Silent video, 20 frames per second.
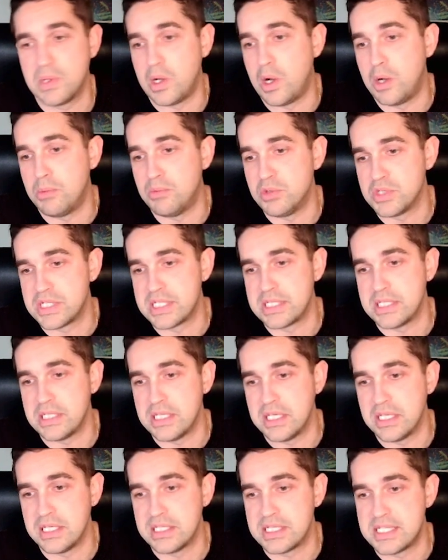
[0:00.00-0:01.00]
almost a
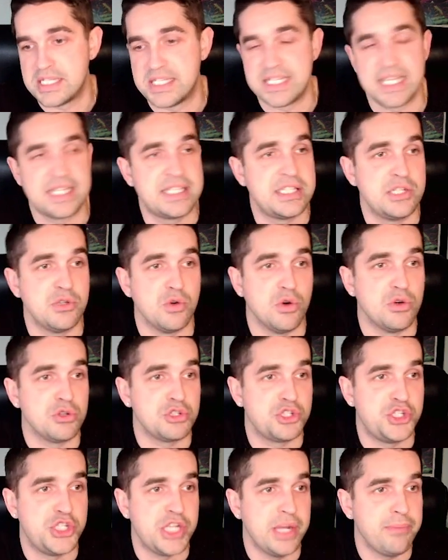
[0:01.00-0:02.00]
uh, six year
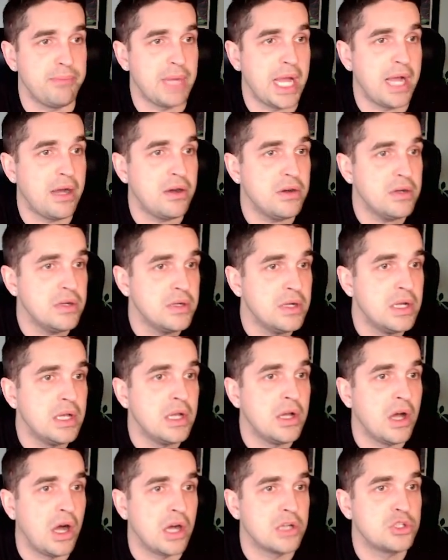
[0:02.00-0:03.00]
old chip now
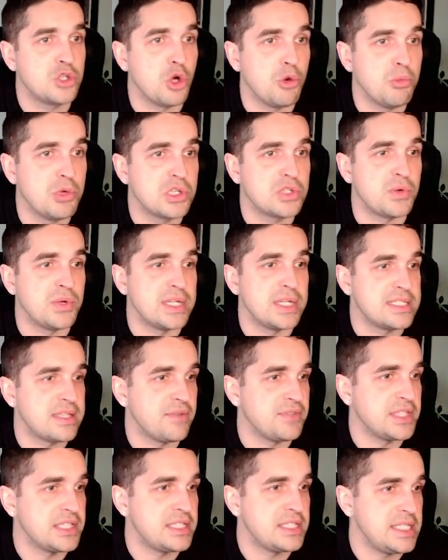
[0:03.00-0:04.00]
October
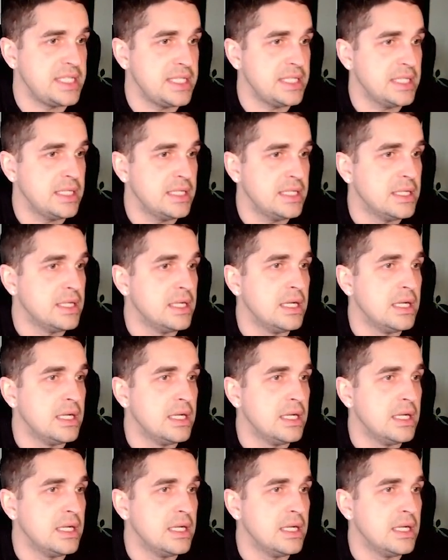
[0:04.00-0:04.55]
2017.